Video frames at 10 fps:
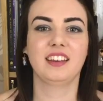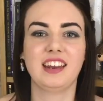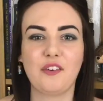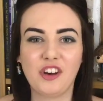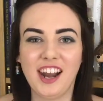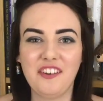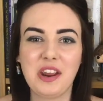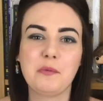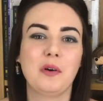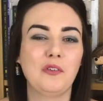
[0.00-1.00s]
Now,
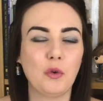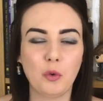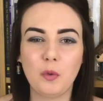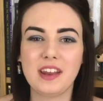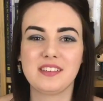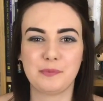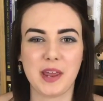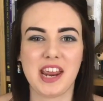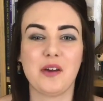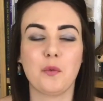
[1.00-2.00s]
Chloe will always
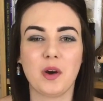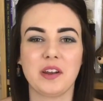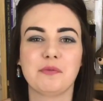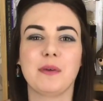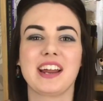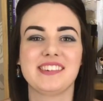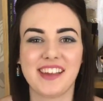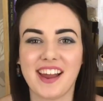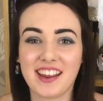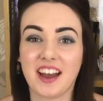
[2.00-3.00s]
be one of my
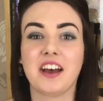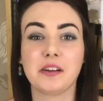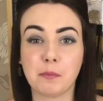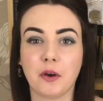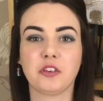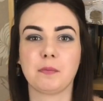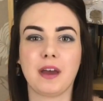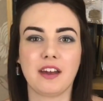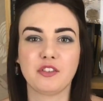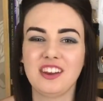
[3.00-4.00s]
die-hard
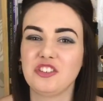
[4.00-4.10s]
Potterpuff.